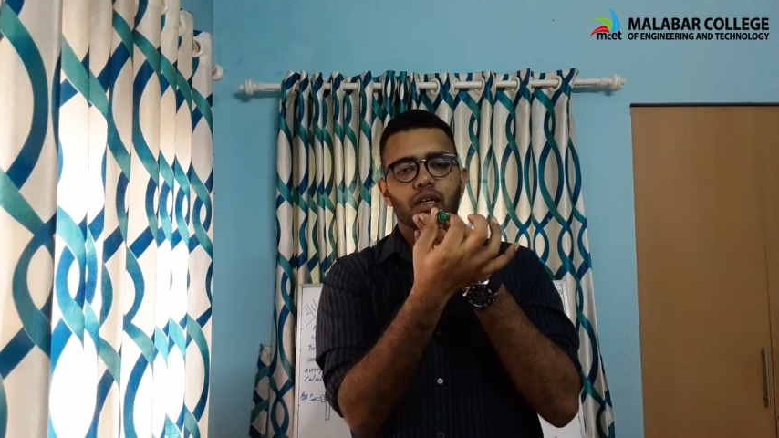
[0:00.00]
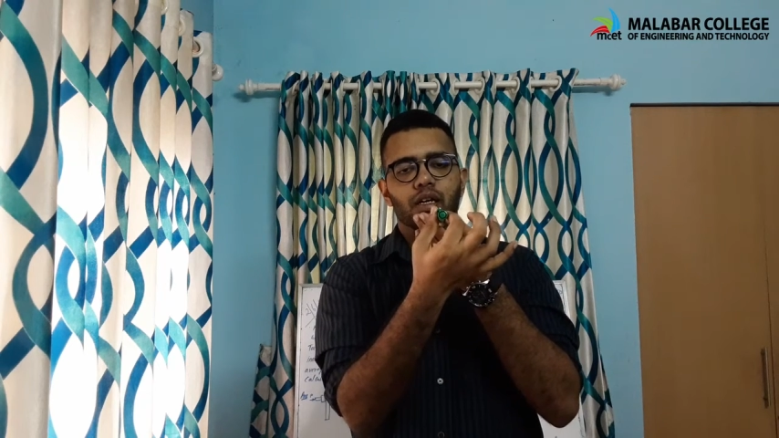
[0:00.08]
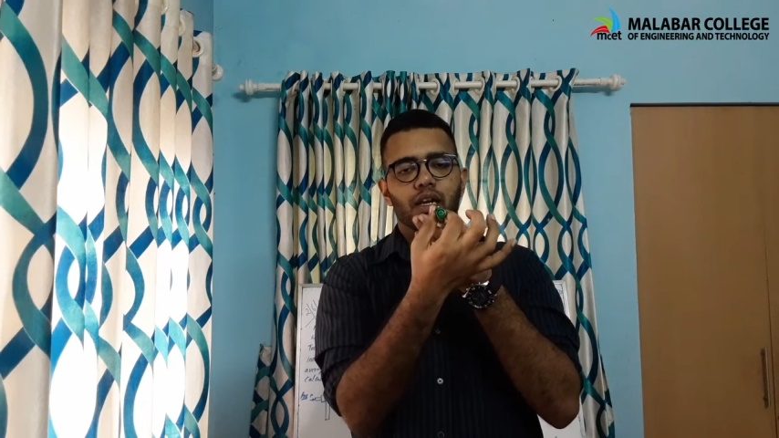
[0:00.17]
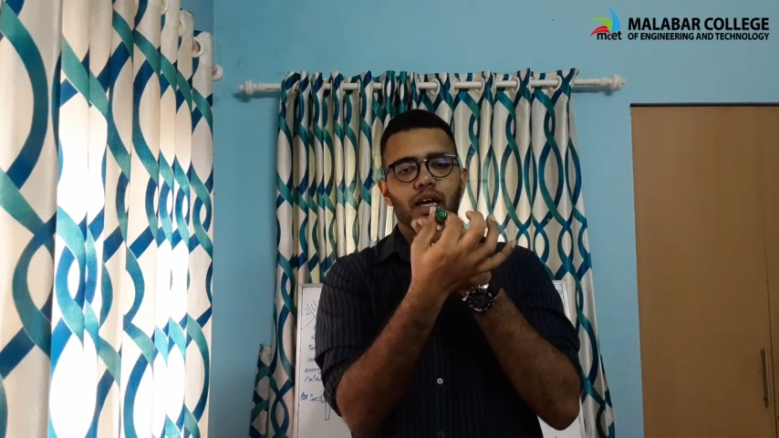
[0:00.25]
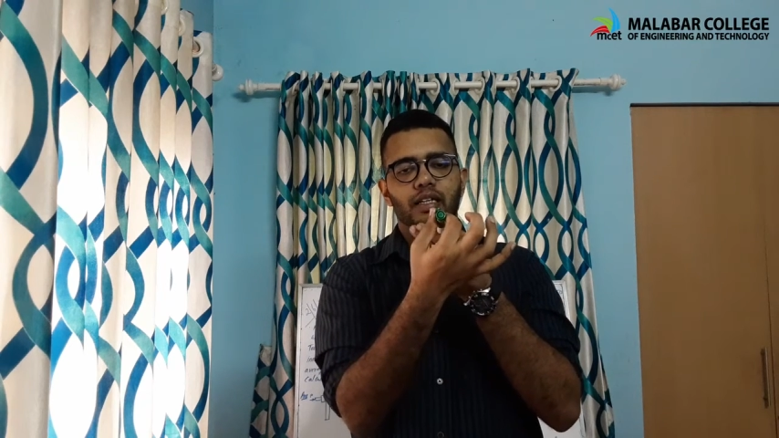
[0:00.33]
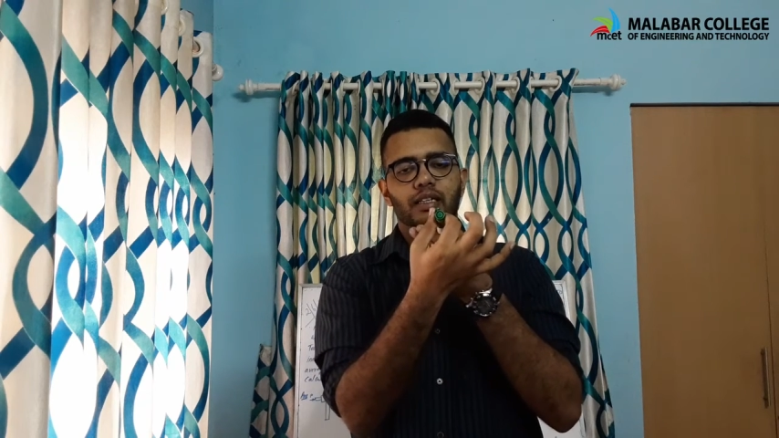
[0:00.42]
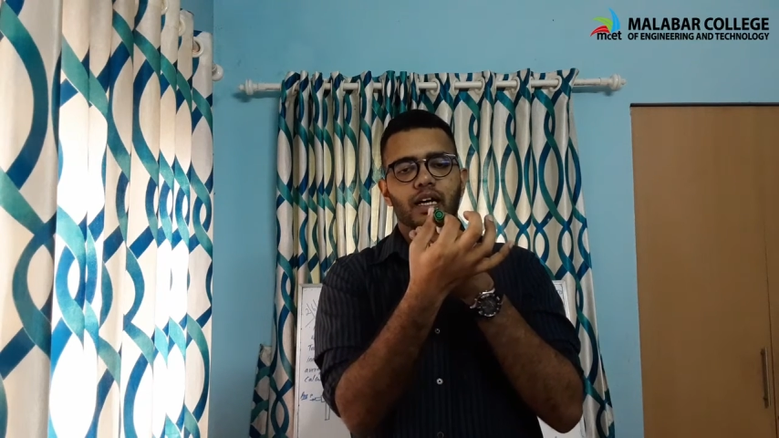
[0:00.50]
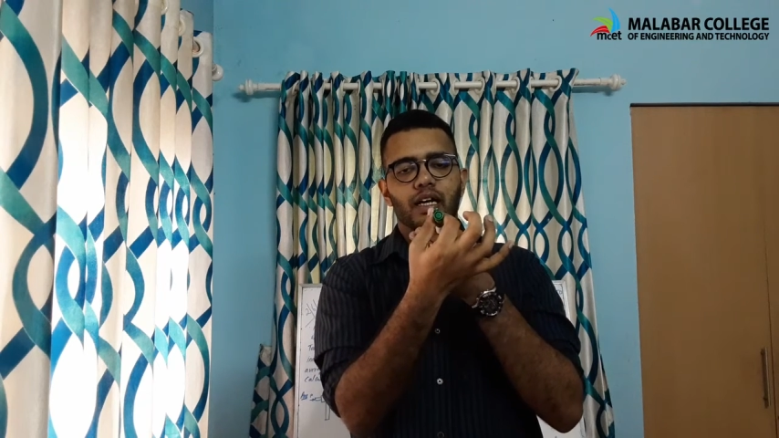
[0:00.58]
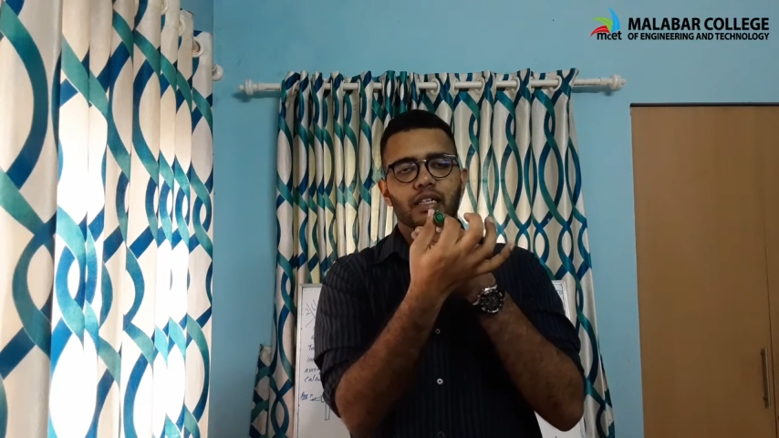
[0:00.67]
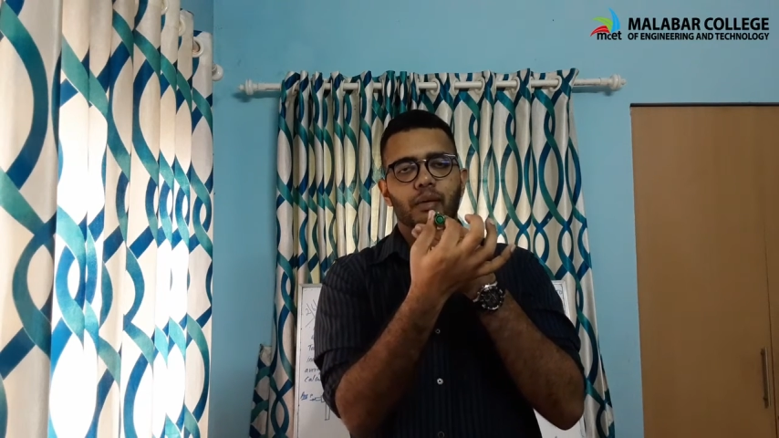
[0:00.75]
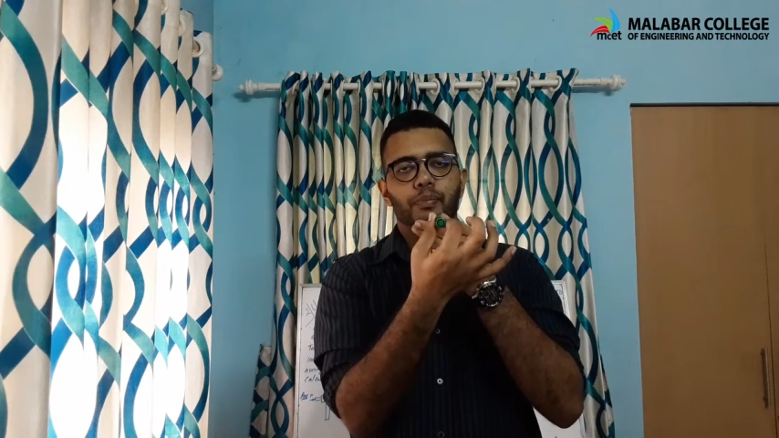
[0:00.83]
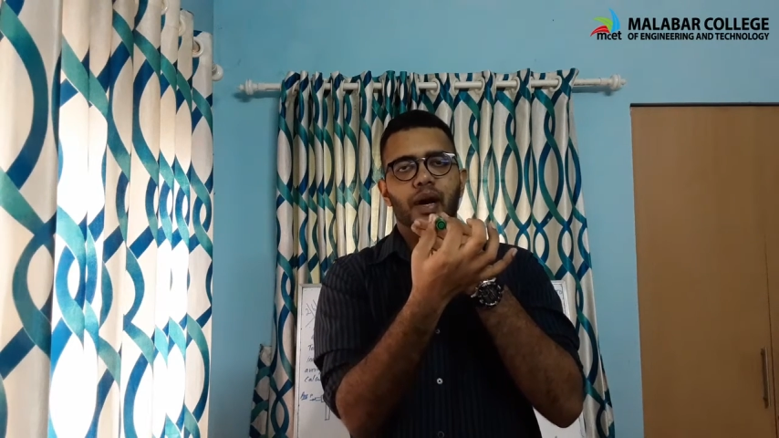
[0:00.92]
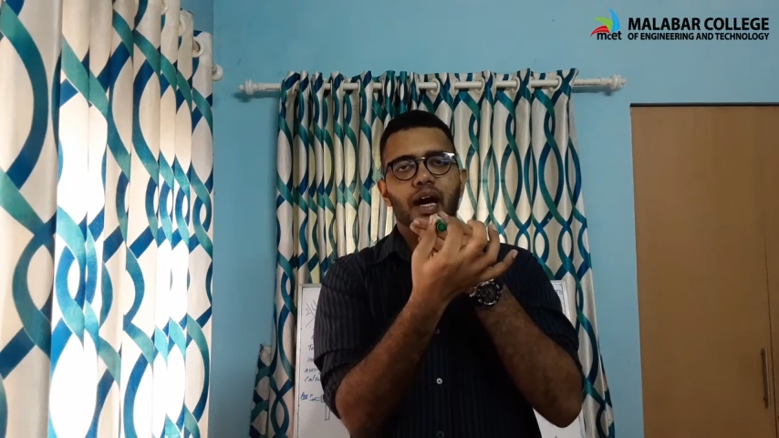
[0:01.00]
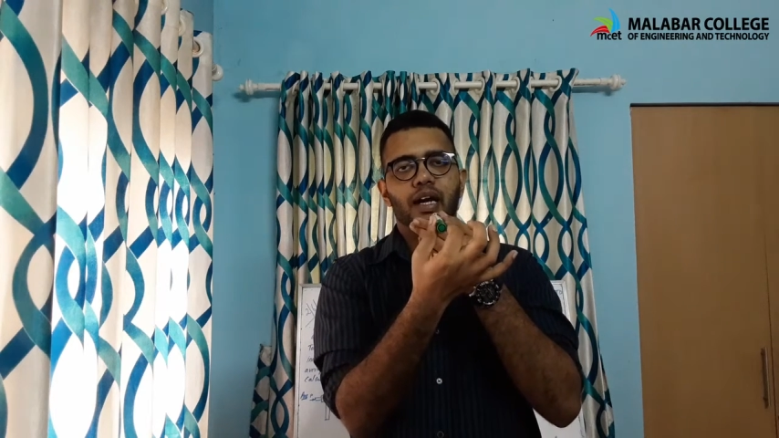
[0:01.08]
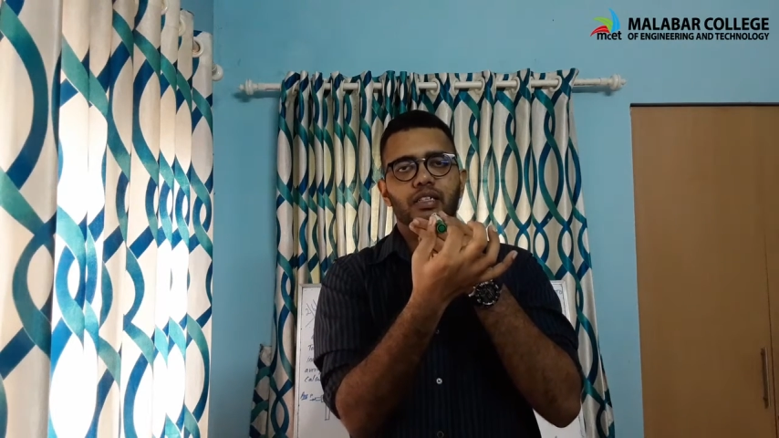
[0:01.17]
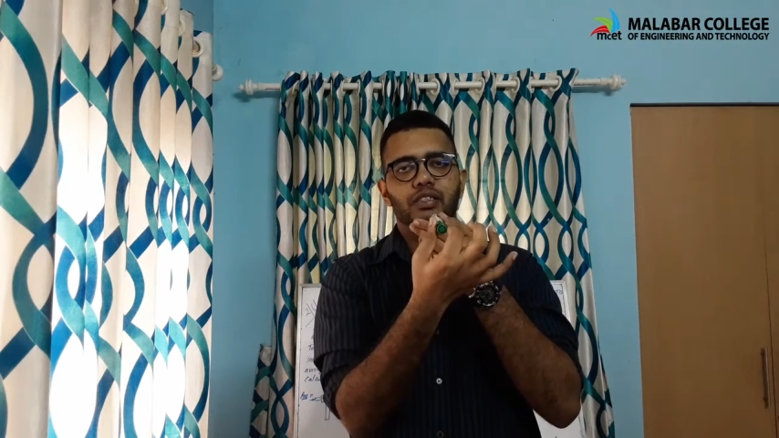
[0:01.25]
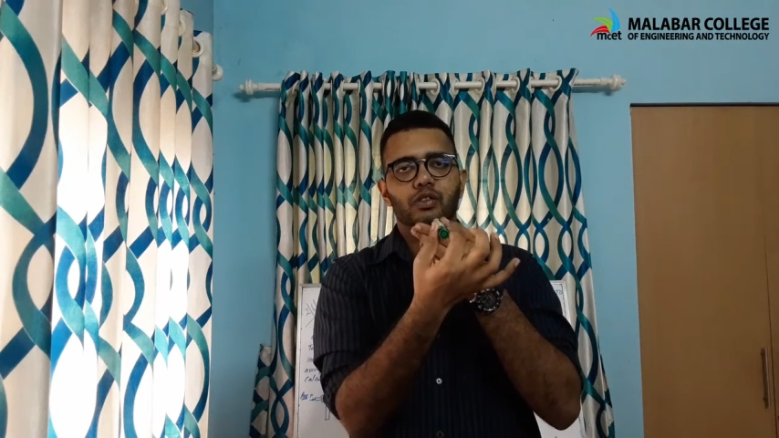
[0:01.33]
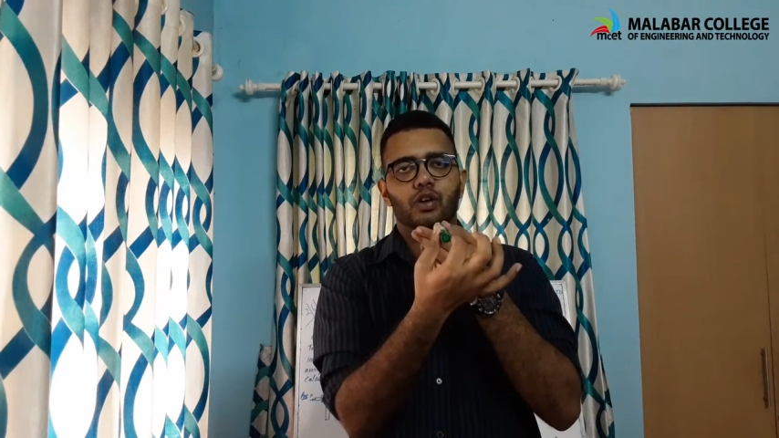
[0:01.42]
Like that, the pad
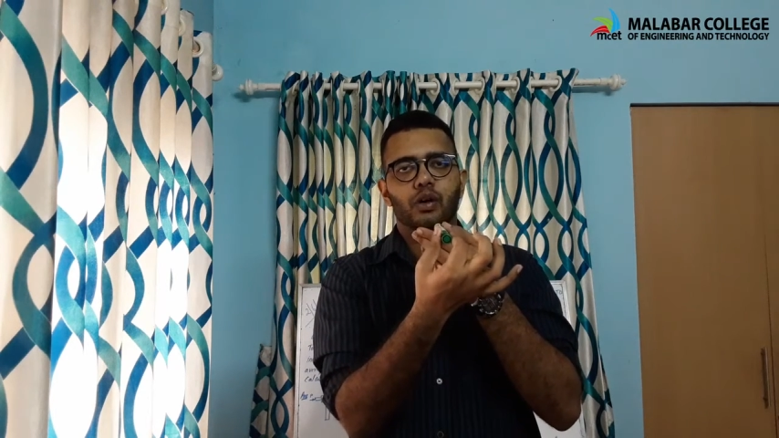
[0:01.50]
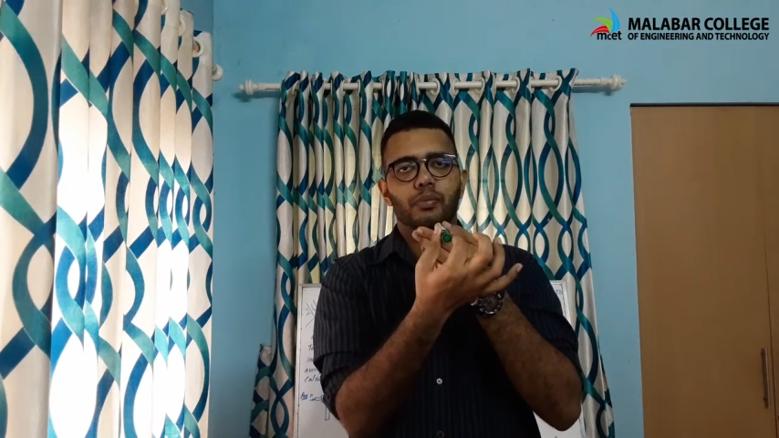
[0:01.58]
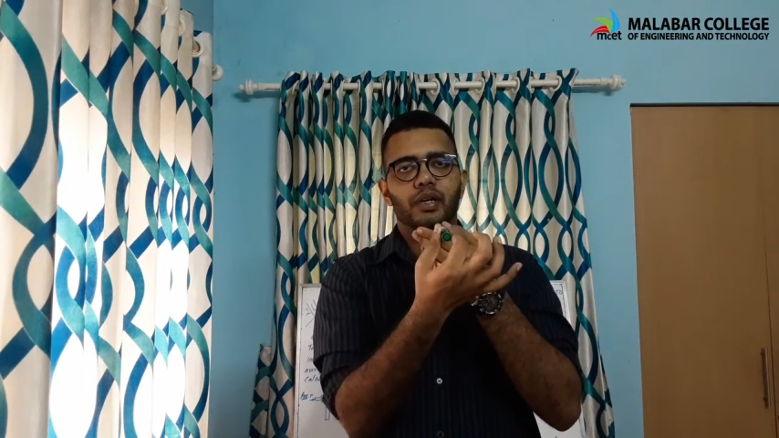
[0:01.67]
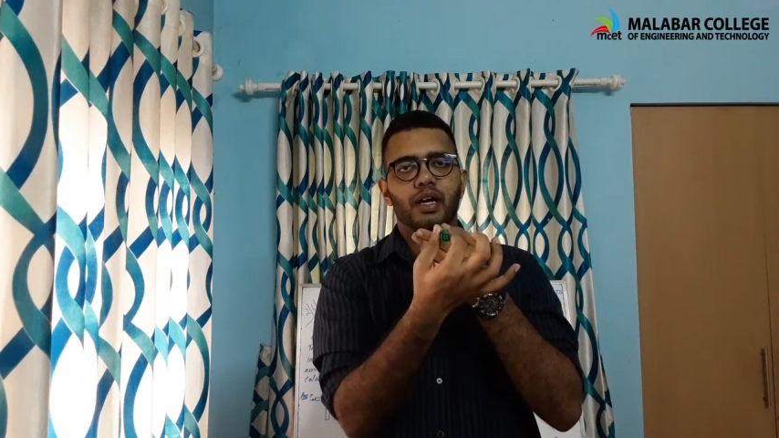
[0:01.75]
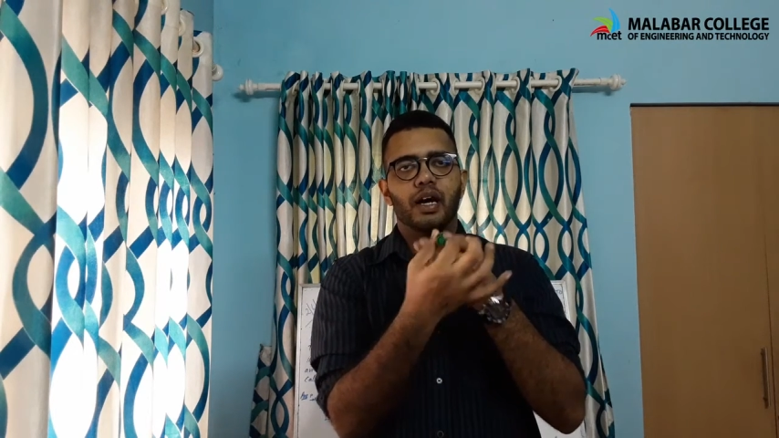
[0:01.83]
is stopped